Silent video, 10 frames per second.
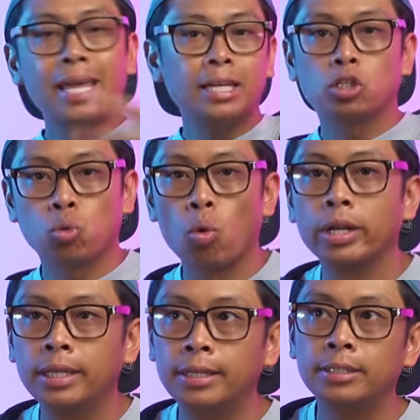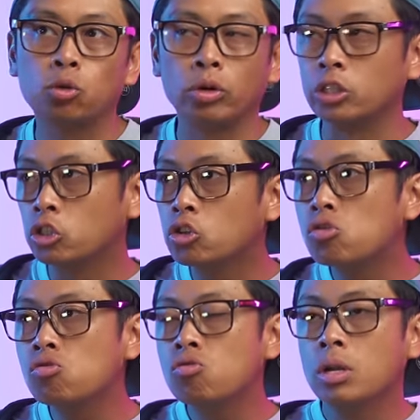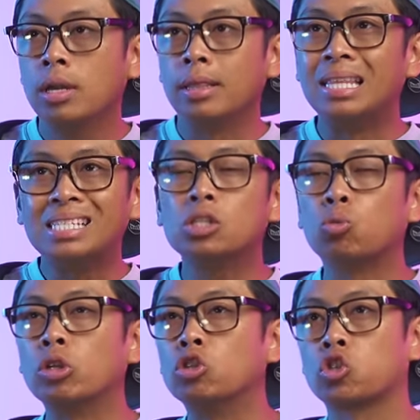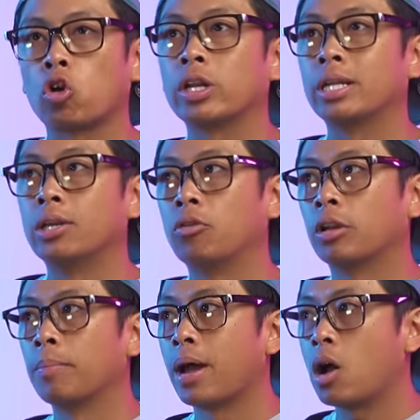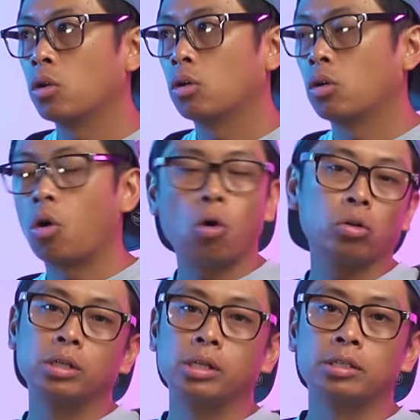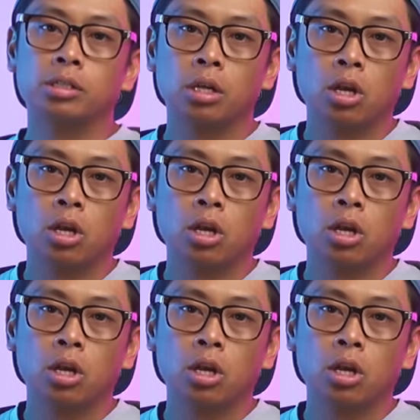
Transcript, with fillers: late 2022, this is when you started hearing about all these